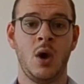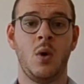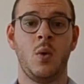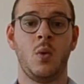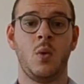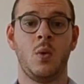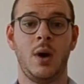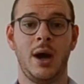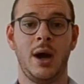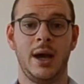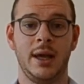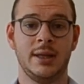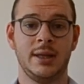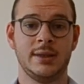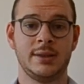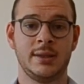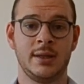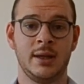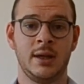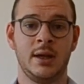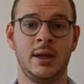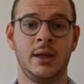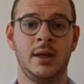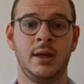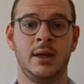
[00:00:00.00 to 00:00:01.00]
whilst
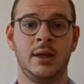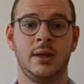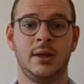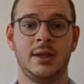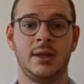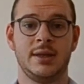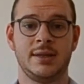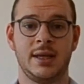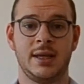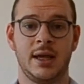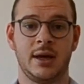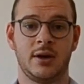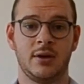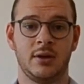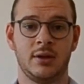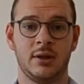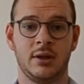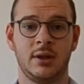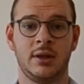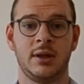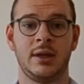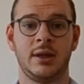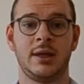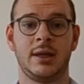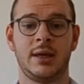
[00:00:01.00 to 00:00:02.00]
the second
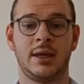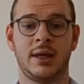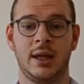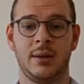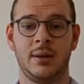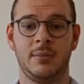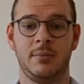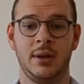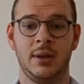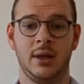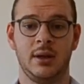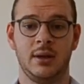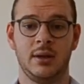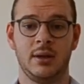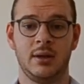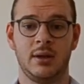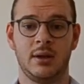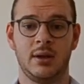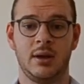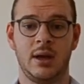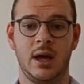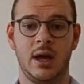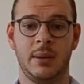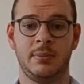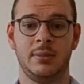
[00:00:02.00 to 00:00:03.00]
can be
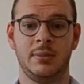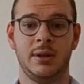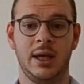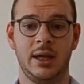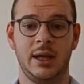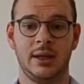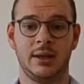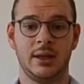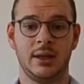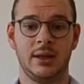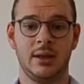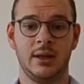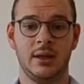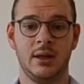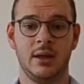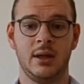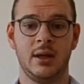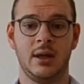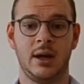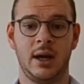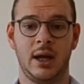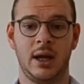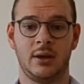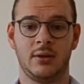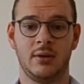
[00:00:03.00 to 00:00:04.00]
updated
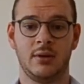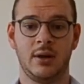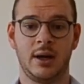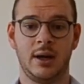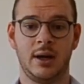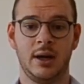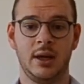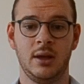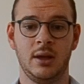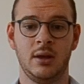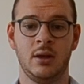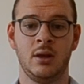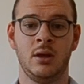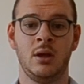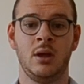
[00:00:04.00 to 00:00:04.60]
regularly,